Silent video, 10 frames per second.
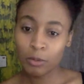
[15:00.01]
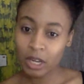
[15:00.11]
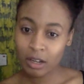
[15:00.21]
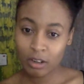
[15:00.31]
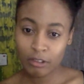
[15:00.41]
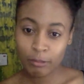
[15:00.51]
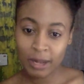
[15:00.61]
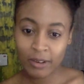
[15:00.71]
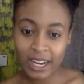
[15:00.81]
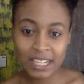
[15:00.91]
I'm going to go for
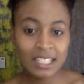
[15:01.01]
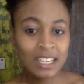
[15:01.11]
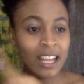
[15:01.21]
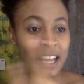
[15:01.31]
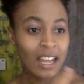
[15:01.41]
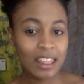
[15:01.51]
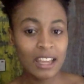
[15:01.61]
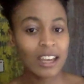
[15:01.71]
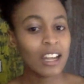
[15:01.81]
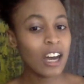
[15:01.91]
my ride and
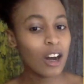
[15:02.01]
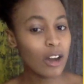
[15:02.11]
then